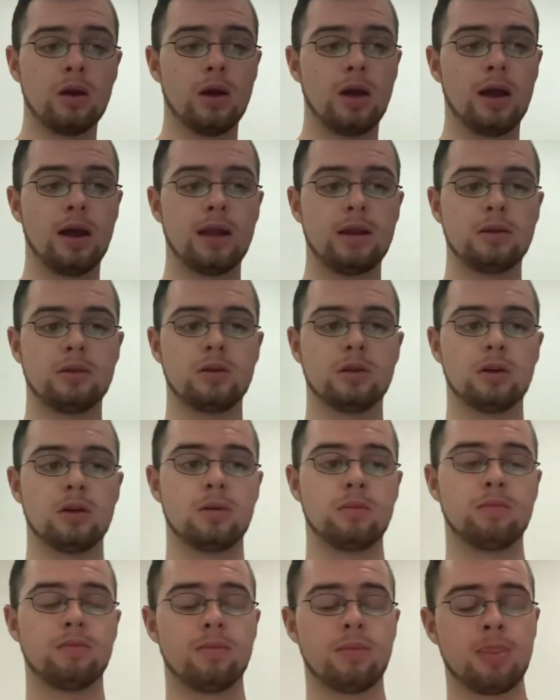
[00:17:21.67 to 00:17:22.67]
And
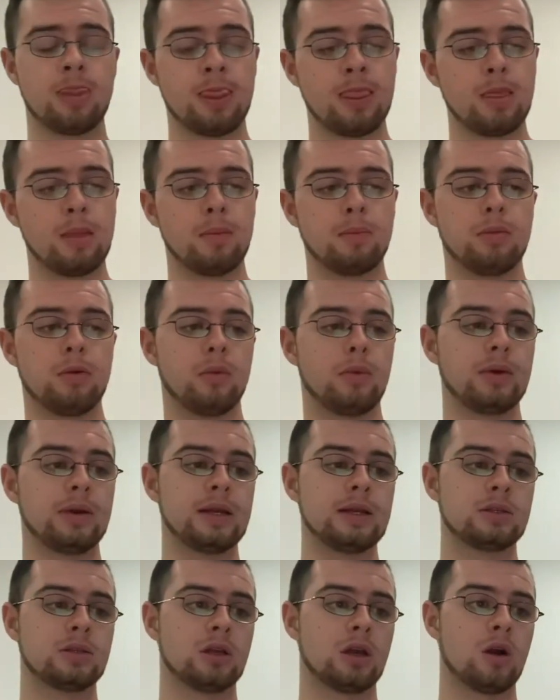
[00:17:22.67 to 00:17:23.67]
but we
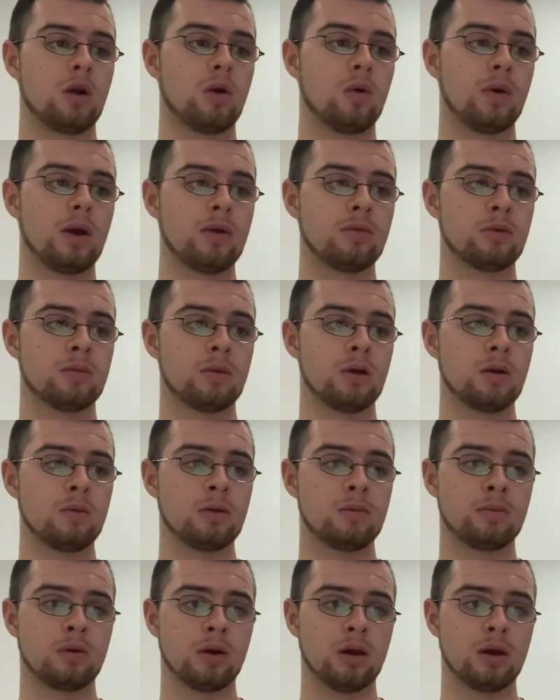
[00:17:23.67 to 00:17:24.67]
need to go away from home
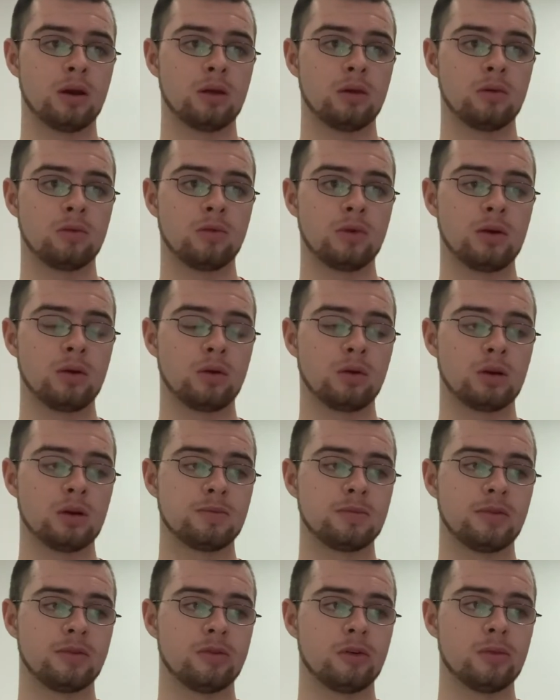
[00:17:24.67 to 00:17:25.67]
and put in a real
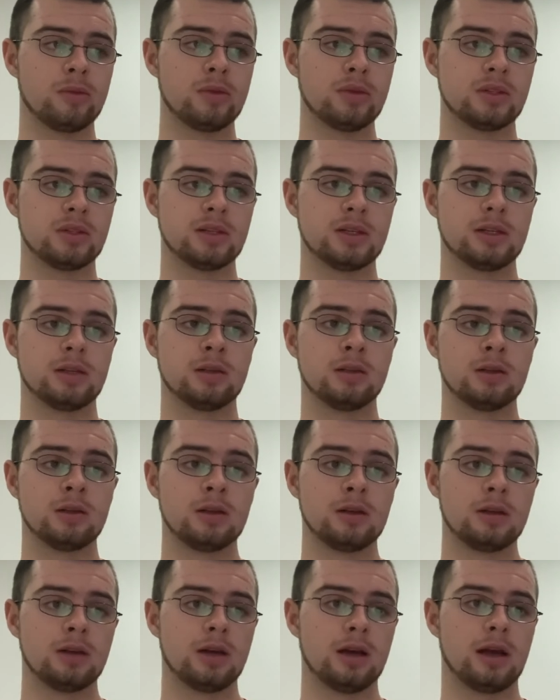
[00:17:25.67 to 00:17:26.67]
good performance in.
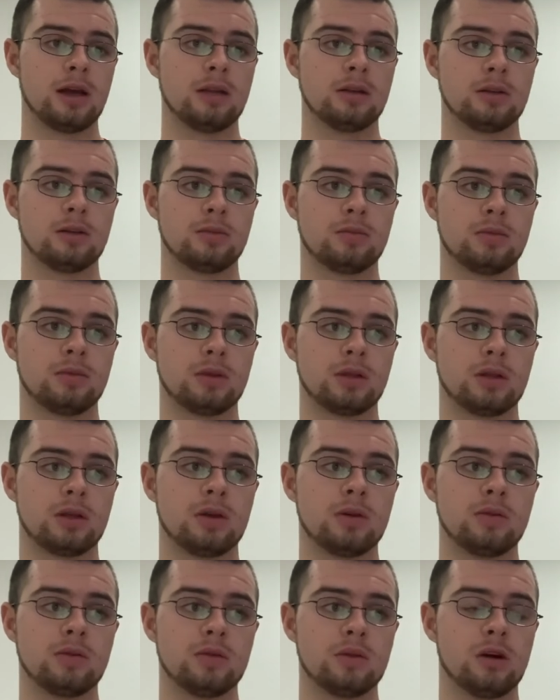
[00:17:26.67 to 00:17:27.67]
And, you
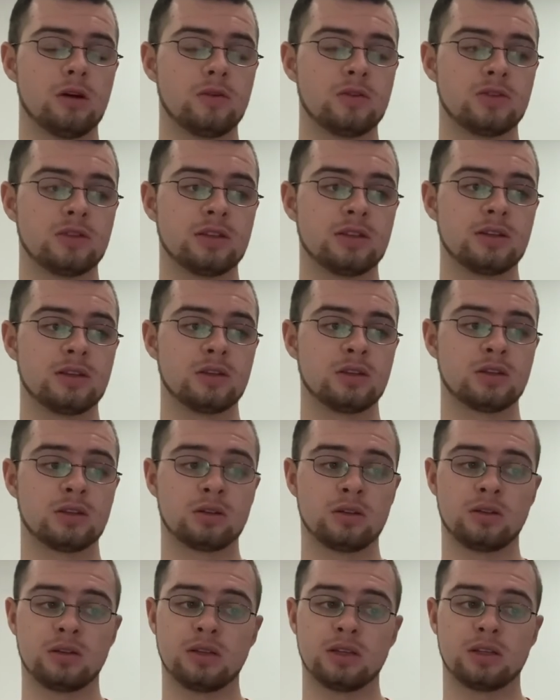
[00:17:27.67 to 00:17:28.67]
know, obviously this is
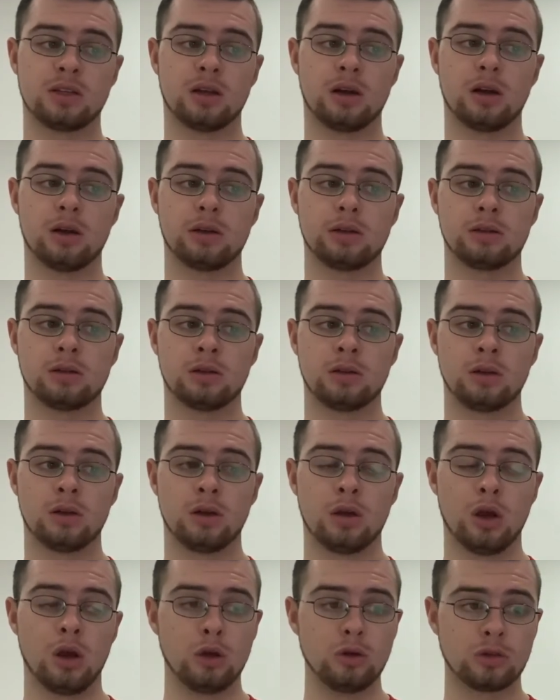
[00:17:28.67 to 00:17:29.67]
going to decide
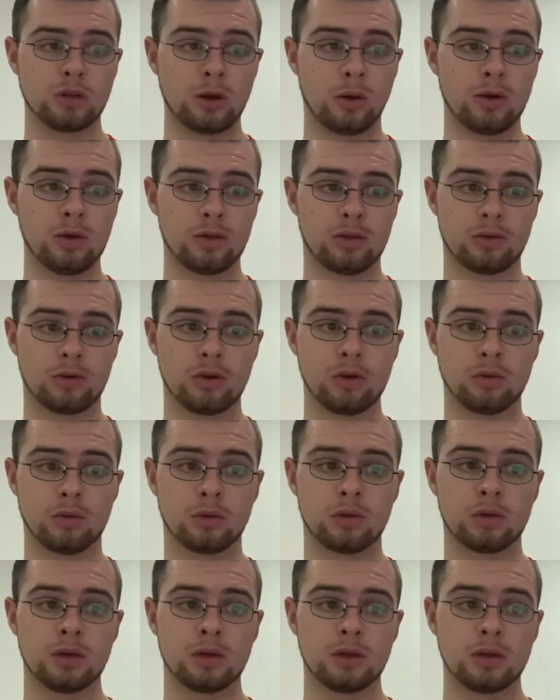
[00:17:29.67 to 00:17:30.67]
who's going through
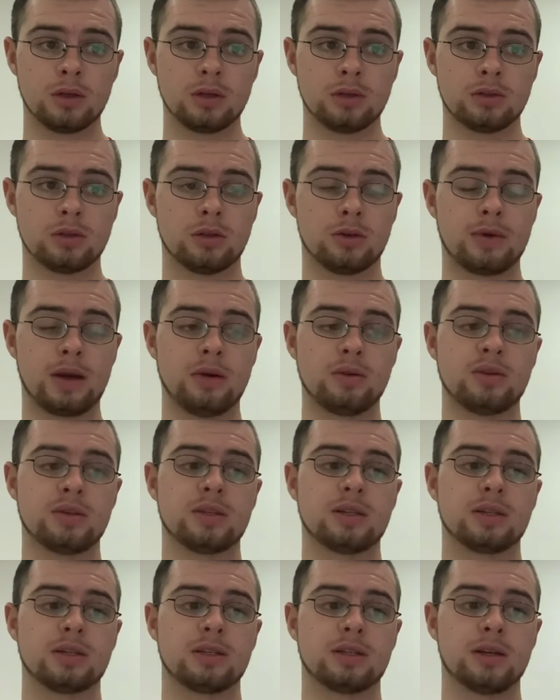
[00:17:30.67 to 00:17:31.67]
to the round of
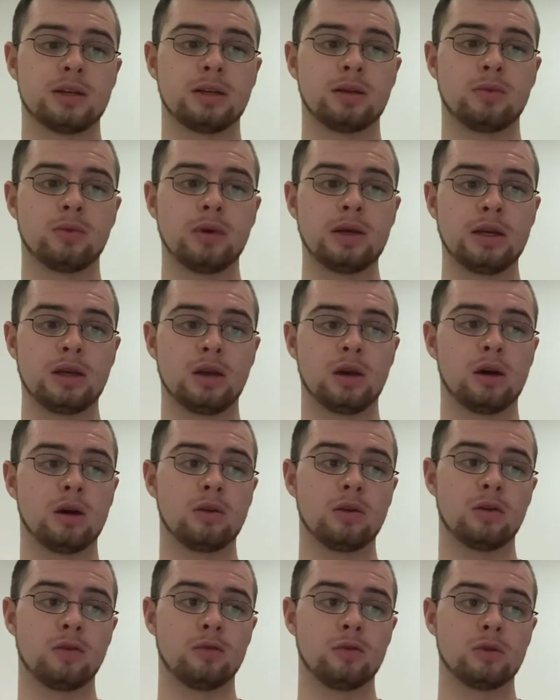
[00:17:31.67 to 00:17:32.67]
16, and we
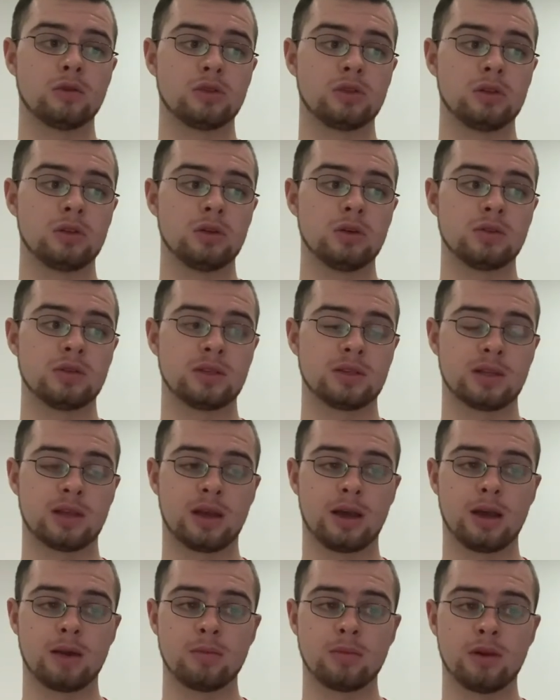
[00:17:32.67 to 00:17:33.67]
can't afford to lose this
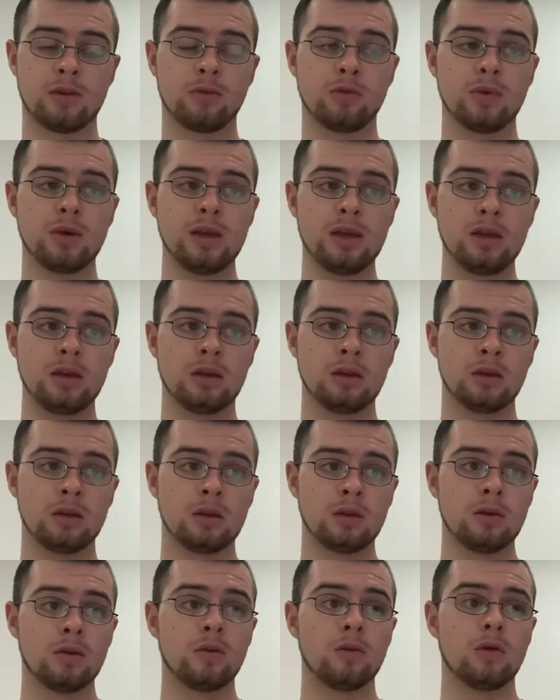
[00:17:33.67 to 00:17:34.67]
game. If we
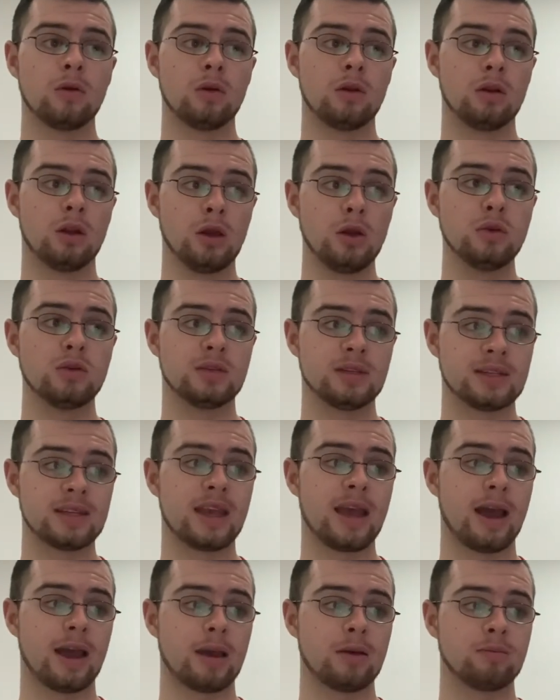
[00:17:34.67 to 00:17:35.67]
lose this
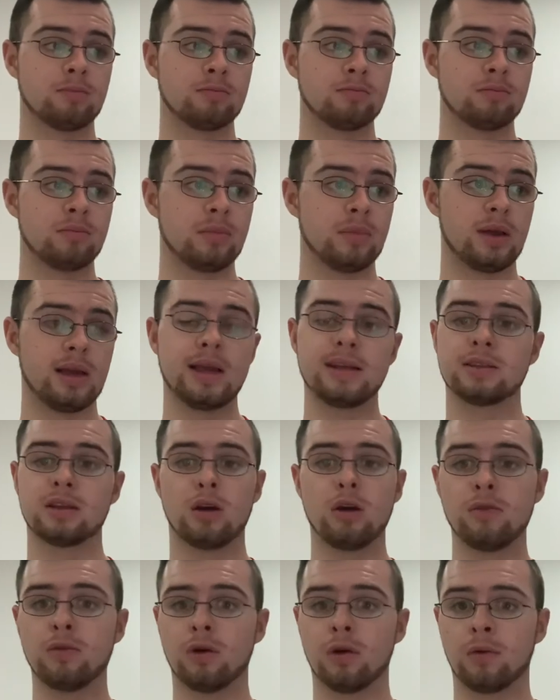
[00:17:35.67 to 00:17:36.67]
game, it's
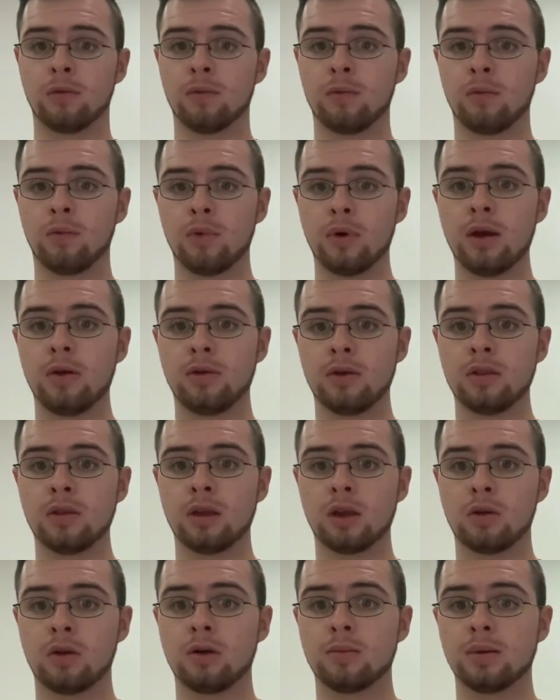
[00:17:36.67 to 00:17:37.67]
over. We're in the
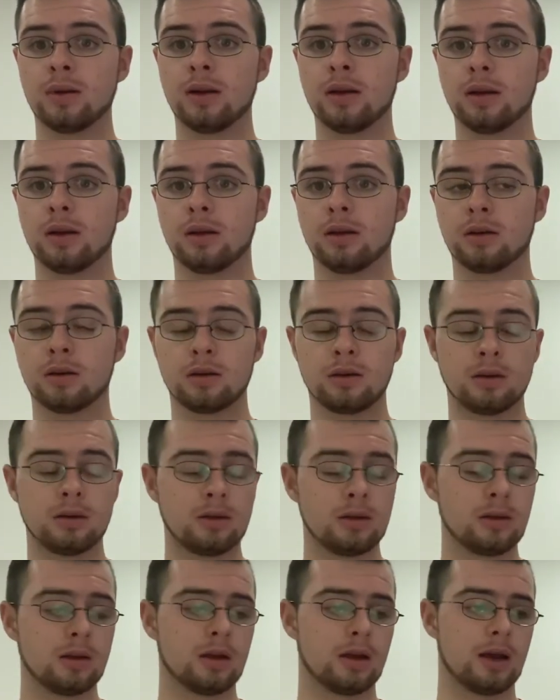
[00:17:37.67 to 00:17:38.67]
Europa League.
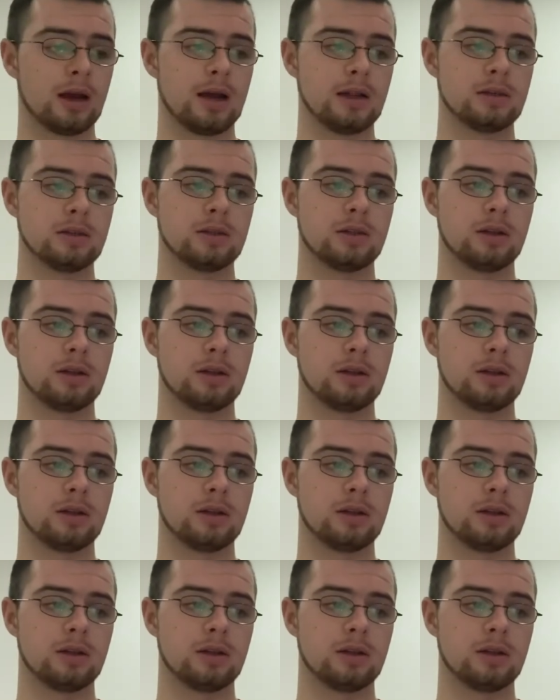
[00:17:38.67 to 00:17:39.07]
And